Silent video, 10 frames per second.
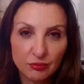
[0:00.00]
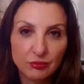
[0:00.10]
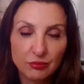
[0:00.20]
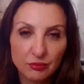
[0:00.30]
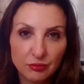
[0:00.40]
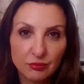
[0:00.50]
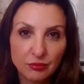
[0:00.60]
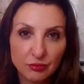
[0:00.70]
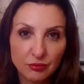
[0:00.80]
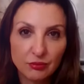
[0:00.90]

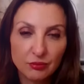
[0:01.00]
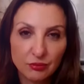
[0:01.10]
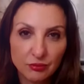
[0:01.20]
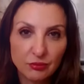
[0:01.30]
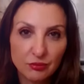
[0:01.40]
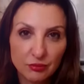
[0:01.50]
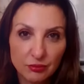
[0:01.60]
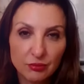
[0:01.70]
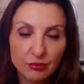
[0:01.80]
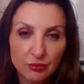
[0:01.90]

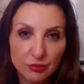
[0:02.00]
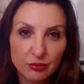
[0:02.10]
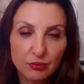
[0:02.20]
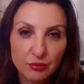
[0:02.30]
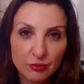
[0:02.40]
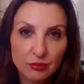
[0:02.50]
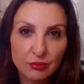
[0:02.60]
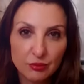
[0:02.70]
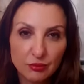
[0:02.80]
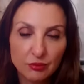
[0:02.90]

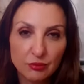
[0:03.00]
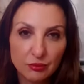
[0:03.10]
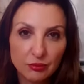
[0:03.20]
(silent)